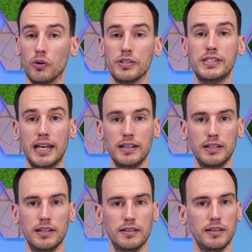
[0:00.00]
send it
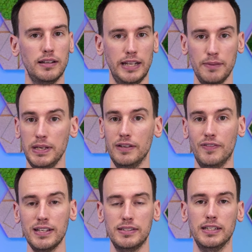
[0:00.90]
in, let me
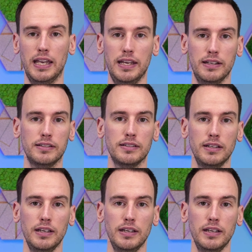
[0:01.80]
investigate it,